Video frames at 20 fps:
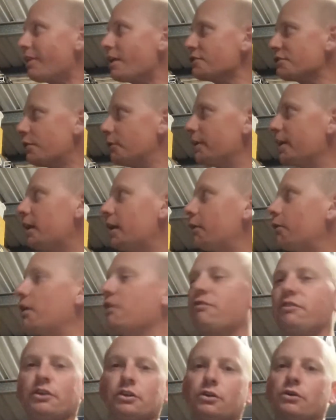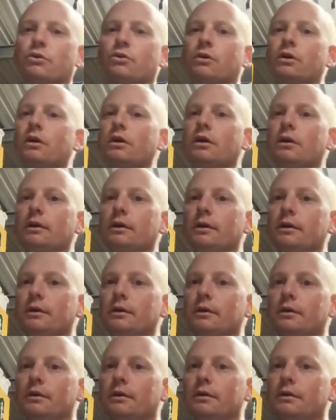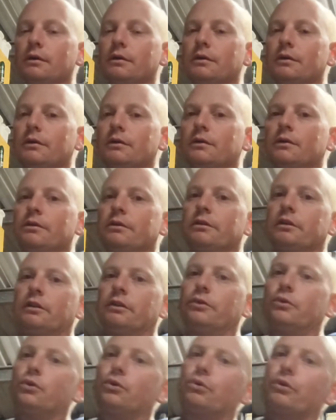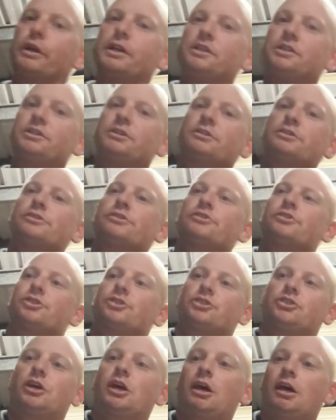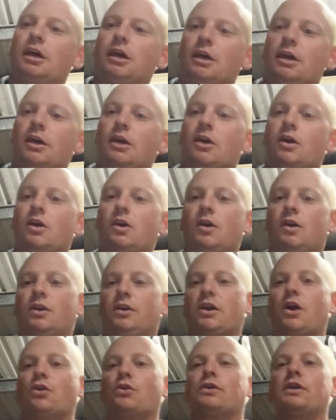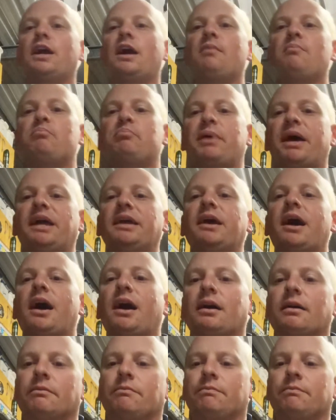So I'm going to review the Little Creatures Coconut Banger